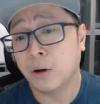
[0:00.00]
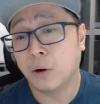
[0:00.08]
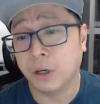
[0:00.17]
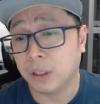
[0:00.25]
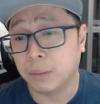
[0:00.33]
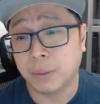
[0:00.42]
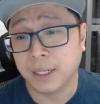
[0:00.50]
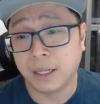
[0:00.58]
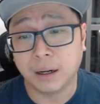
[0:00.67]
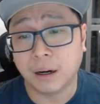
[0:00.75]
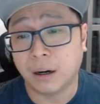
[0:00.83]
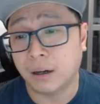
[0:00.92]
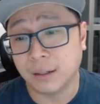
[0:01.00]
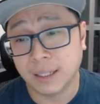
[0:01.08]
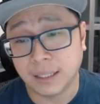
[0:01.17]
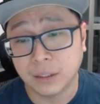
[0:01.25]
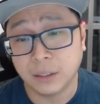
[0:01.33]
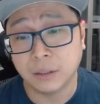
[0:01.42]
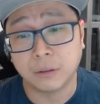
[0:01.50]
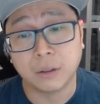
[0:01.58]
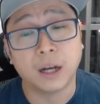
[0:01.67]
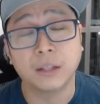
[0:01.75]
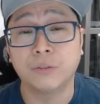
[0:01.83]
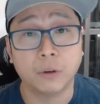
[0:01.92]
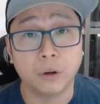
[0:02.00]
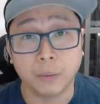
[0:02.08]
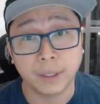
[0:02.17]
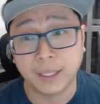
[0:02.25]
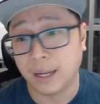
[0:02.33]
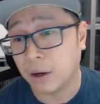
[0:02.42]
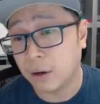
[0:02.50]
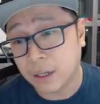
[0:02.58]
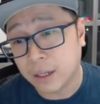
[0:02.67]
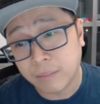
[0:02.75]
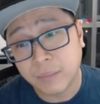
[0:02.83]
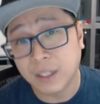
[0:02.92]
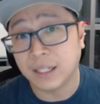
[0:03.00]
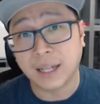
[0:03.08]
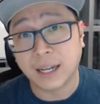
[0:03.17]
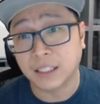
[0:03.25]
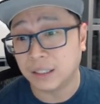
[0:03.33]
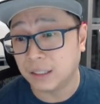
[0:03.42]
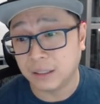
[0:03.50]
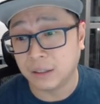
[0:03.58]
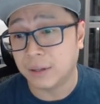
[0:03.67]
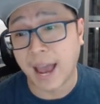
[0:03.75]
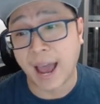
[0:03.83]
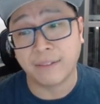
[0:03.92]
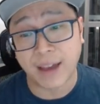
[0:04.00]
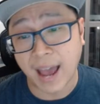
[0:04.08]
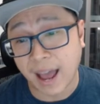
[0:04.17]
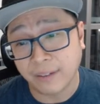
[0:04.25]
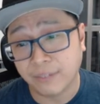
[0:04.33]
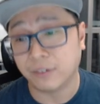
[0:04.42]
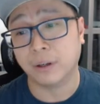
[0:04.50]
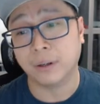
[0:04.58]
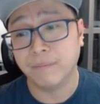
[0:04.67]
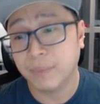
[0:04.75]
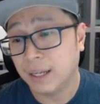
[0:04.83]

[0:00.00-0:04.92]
or you could put it all into Roth four oh one k, or you could actually do half-half or